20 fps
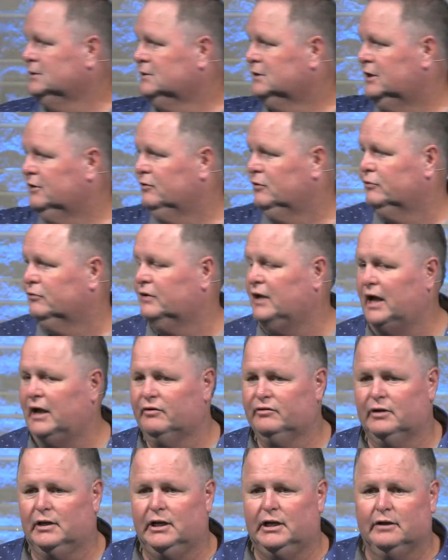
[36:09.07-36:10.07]
Give those
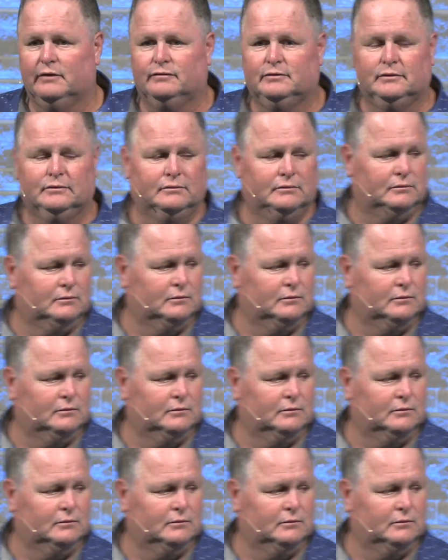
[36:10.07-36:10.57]
guys a gift.